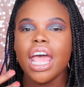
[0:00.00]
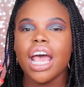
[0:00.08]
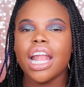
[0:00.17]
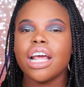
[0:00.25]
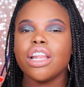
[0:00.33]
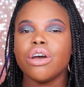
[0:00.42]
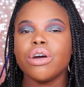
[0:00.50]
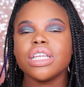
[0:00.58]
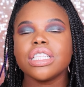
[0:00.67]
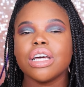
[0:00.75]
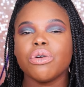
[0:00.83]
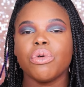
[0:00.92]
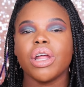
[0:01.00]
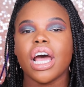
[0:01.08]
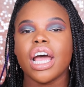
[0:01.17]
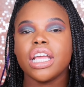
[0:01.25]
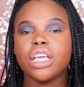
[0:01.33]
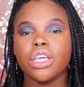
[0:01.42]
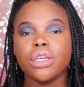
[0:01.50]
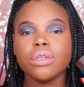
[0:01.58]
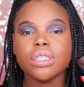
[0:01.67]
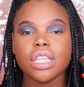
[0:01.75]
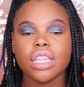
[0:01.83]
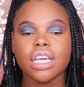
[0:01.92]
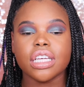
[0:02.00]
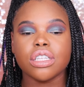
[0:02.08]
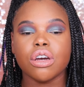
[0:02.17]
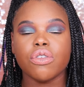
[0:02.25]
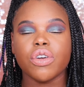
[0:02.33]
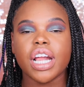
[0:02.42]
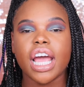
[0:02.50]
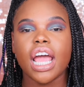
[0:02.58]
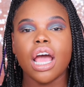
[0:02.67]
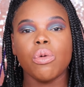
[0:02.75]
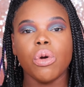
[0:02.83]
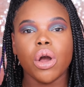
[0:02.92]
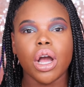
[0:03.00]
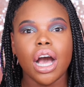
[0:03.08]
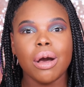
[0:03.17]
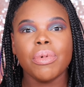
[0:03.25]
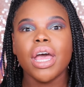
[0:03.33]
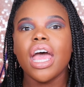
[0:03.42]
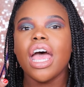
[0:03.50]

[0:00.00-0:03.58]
and I noticed that when I used this overnight I woke up